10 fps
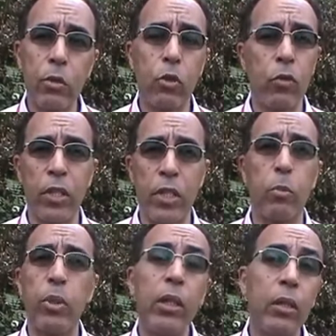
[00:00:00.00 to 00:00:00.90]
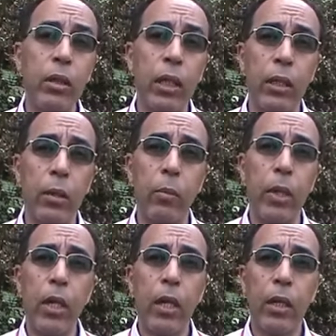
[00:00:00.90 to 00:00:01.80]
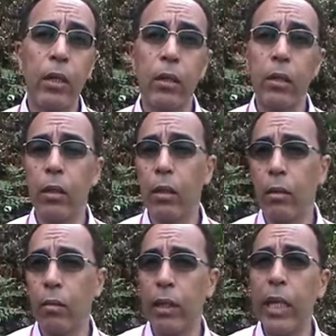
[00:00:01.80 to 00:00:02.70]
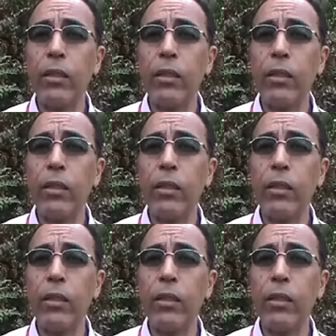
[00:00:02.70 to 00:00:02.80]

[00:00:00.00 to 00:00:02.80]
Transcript: sort of disappeared in the